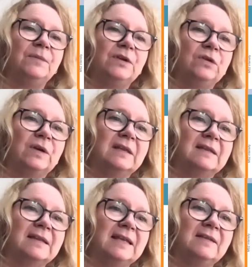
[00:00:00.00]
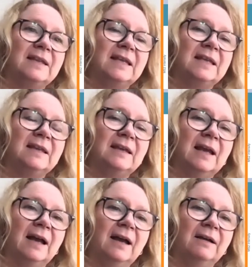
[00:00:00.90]
You can see
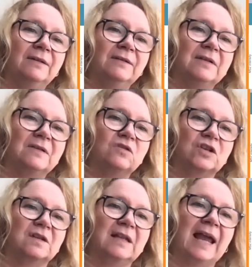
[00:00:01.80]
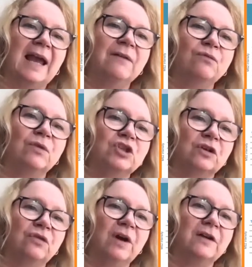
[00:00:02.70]
this is just an average
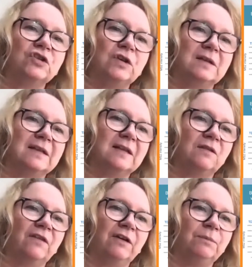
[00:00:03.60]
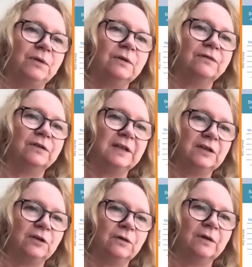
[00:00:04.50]
across. You can see it's a very beautiful
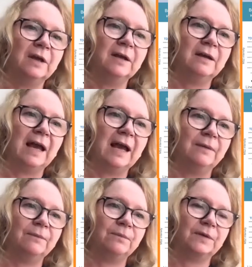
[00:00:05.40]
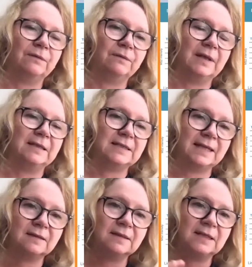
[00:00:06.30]
linear
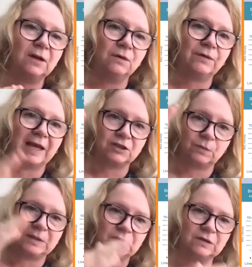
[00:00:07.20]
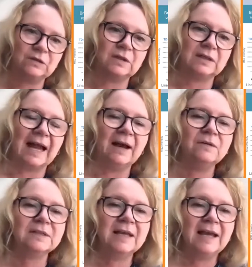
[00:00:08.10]
intensity over as we dilute it
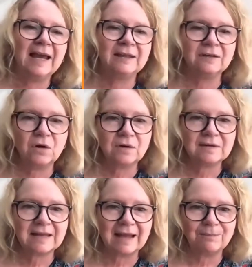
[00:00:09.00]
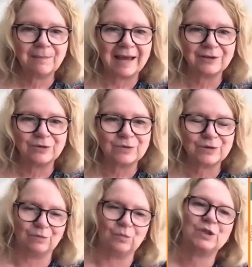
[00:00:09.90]
out. And of course that
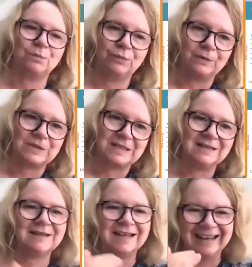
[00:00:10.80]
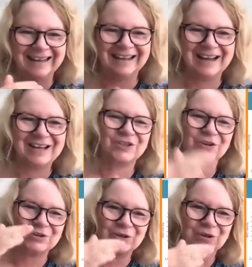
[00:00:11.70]
matters which proteins. As you
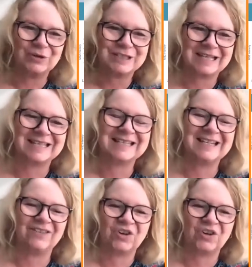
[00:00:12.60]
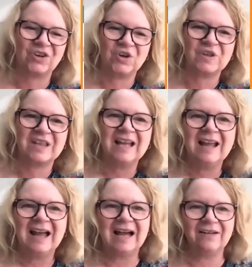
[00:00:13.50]
go to lower intensity, of course,
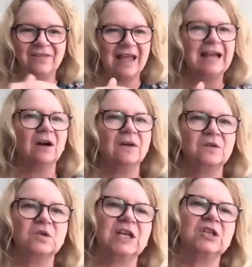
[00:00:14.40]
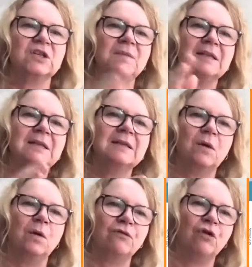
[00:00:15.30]
that also changes. But this is
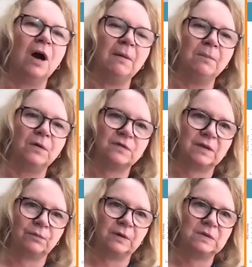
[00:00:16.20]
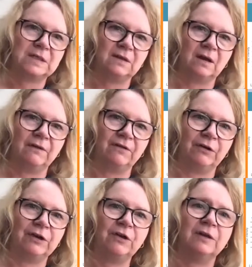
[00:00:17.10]
overall, most of the proteins are
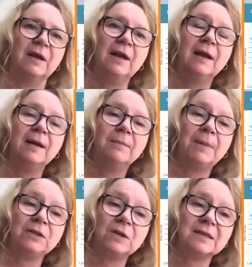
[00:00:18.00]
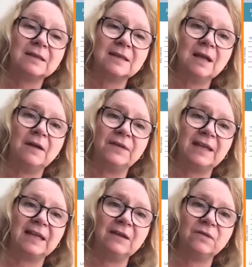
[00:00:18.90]
very good. But you can see on
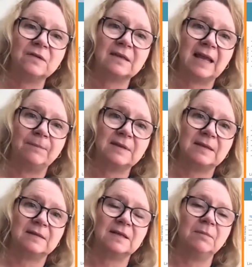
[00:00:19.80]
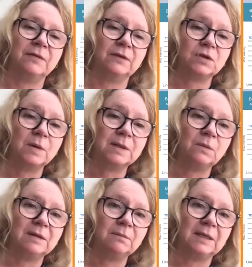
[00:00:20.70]
the EvoSep system, on the
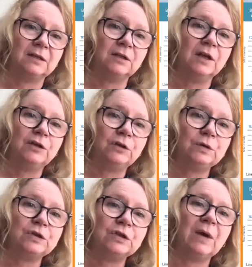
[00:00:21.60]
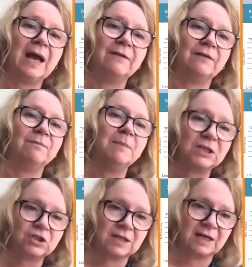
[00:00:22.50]
21-minute, you do have a
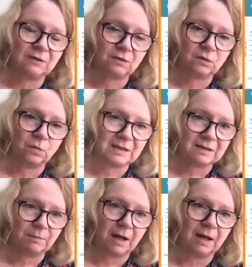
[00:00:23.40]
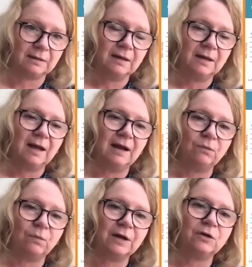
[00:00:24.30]
much tighter sweet spot of
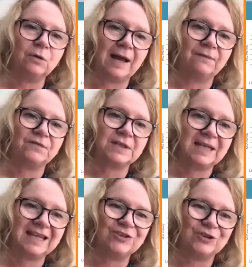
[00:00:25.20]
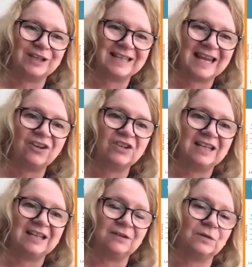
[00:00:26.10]
where you have to hit your linearity